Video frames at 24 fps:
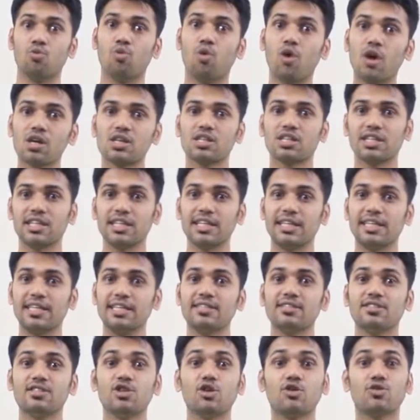What
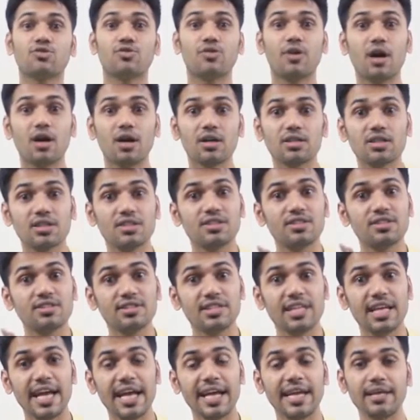is your
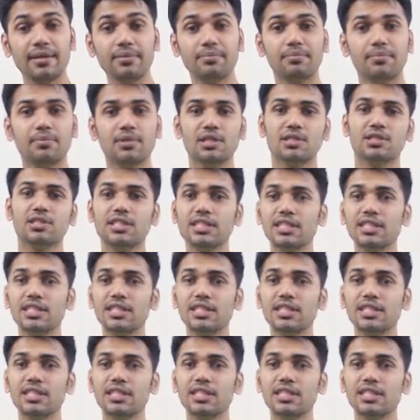father's name?